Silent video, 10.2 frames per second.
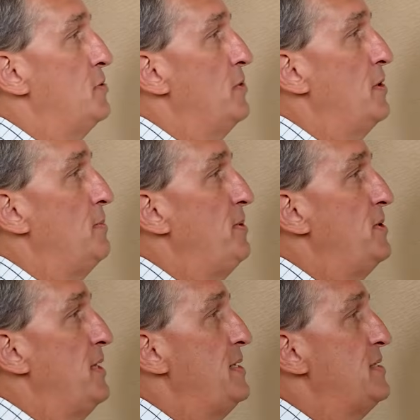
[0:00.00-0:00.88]
We're going to
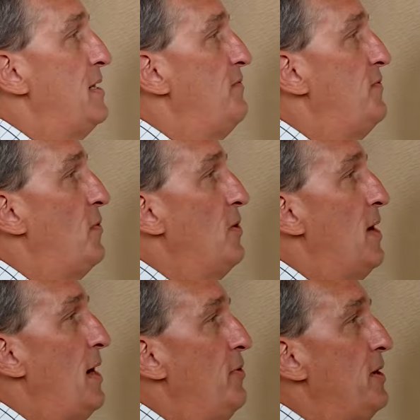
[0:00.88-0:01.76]
put these at
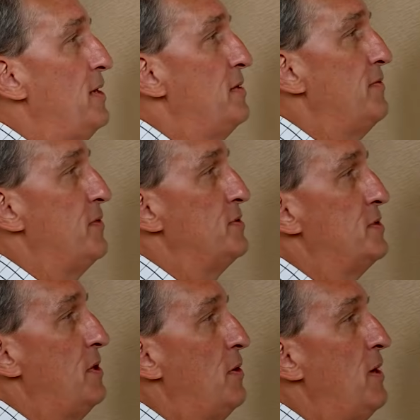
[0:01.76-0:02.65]
4-hour intervals.
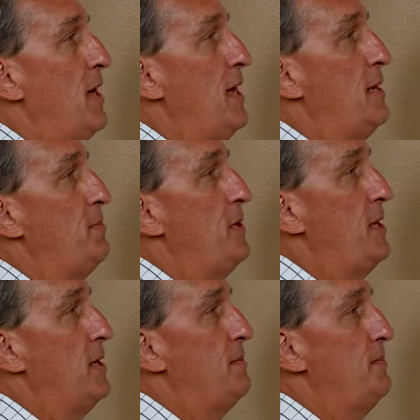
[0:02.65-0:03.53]
So 8
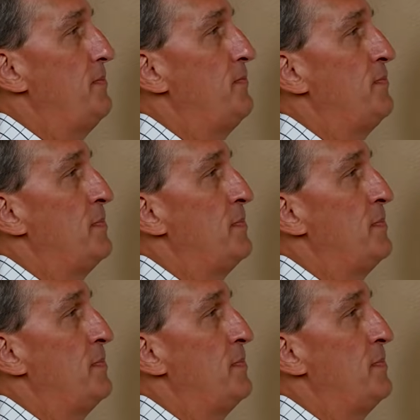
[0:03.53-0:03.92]
p.m.,